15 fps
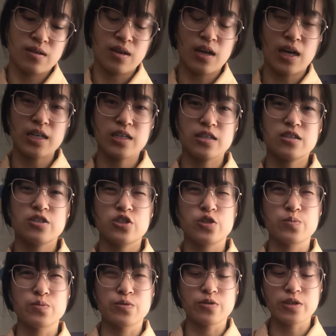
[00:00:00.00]
I did the
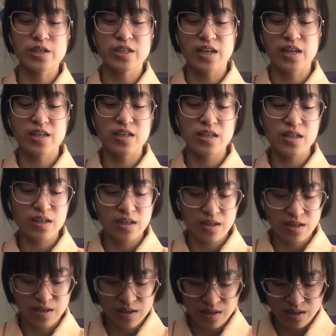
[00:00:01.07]
shibori technique,
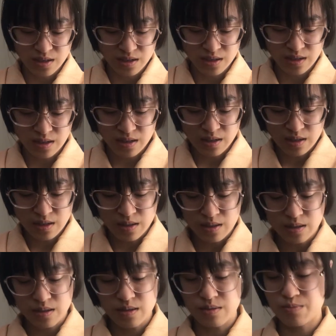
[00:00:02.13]

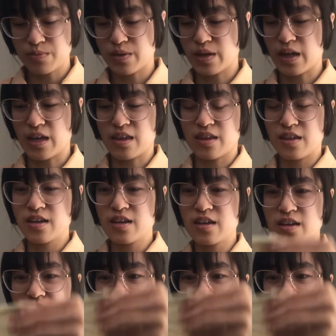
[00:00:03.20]
but I think